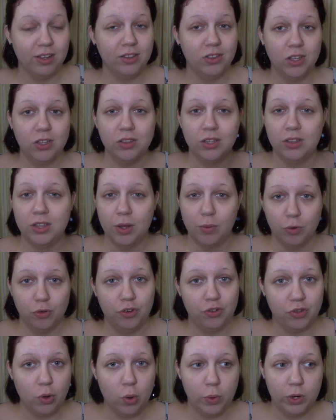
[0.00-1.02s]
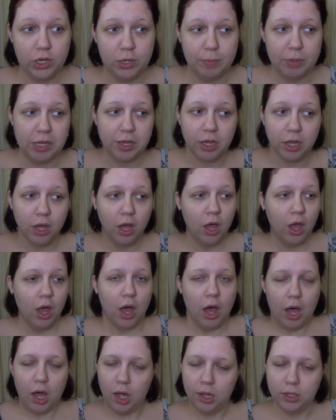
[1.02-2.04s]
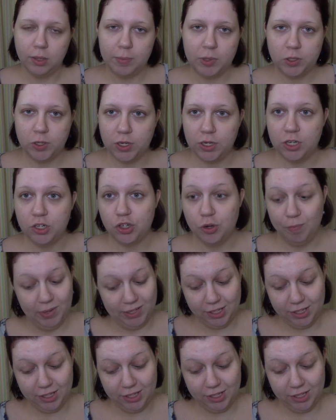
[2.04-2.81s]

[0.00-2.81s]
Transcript: I thought that they were just going to be a limited edition,